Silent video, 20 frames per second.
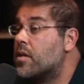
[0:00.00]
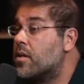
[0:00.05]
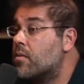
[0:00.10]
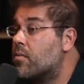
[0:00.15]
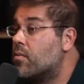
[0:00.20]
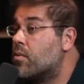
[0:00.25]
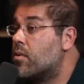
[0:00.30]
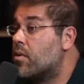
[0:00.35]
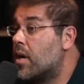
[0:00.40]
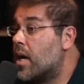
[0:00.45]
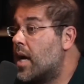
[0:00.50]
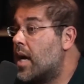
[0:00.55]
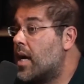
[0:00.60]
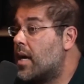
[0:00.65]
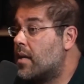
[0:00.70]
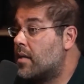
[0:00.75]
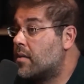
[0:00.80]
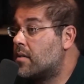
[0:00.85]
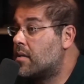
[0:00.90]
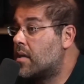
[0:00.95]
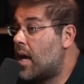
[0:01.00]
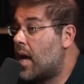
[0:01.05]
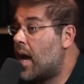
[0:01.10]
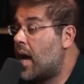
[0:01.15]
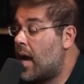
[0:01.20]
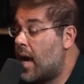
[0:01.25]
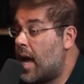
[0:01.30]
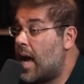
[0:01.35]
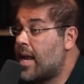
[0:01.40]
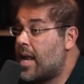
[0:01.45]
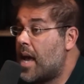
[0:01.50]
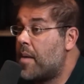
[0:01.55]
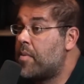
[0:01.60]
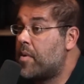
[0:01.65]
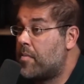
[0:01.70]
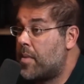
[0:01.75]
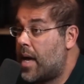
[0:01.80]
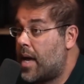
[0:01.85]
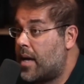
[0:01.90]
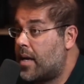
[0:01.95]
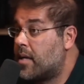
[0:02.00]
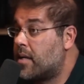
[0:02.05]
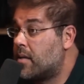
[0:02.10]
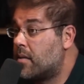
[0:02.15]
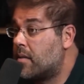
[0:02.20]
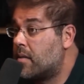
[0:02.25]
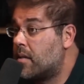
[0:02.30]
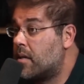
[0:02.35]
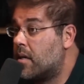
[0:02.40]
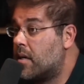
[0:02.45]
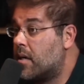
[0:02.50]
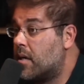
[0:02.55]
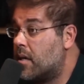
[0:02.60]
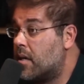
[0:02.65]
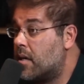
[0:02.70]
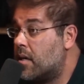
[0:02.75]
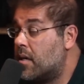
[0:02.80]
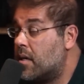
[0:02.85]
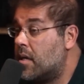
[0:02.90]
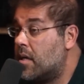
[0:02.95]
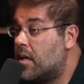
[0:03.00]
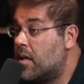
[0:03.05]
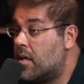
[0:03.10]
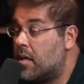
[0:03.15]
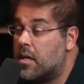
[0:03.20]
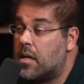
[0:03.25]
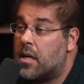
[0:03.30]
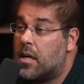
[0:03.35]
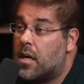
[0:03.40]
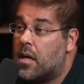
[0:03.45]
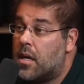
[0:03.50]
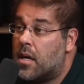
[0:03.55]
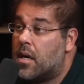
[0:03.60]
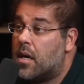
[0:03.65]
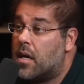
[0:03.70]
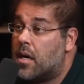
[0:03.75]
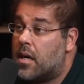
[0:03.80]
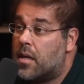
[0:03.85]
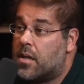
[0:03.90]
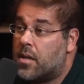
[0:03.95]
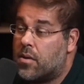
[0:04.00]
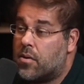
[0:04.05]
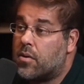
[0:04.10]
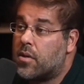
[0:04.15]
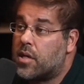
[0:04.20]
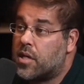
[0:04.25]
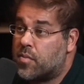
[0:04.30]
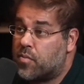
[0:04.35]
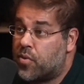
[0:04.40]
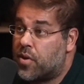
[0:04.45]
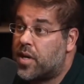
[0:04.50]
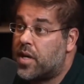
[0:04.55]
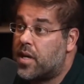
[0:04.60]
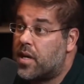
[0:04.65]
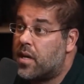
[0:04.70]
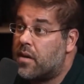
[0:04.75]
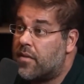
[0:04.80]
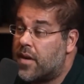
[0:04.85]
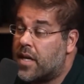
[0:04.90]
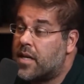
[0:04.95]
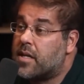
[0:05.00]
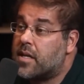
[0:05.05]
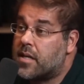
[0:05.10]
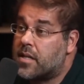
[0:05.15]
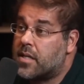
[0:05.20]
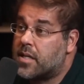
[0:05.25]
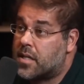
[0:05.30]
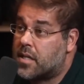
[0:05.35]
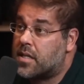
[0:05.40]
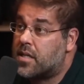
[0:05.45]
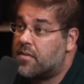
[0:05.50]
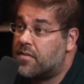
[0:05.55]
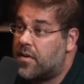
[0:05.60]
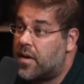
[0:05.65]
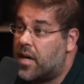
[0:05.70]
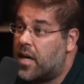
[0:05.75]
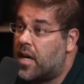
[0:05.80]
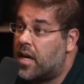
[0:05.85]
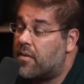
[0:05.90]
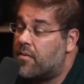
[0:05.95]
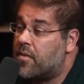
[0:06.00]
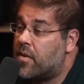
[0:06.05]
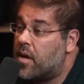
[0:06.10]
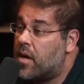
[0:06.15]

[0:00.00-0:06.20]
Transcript: the war ends at Appomattox in the early spring of 1865,